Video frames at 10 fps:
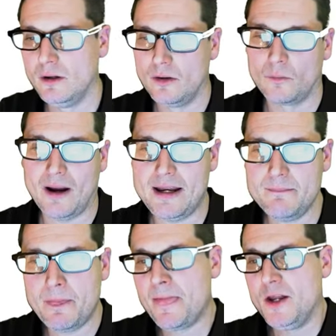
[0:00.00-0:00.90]
right?
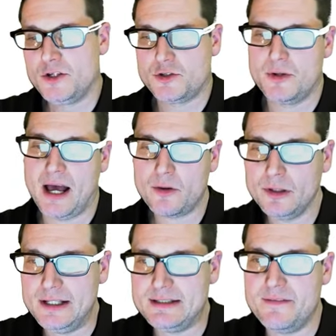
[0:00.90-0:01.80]
So not
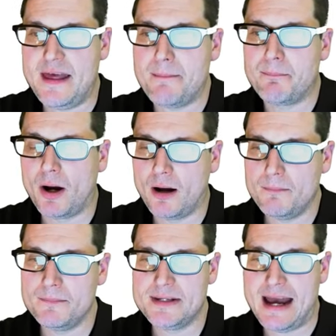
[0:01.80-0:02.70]
only did they pump
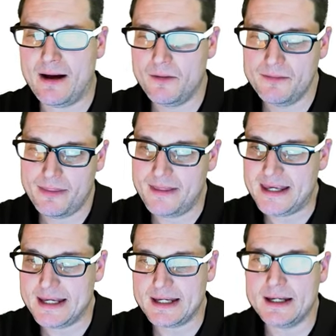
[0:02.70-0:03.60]
down
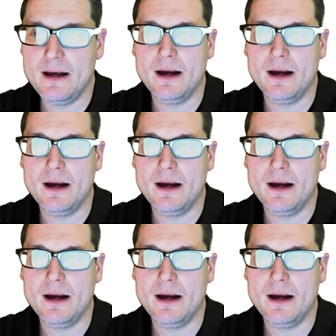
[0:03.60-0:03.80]
the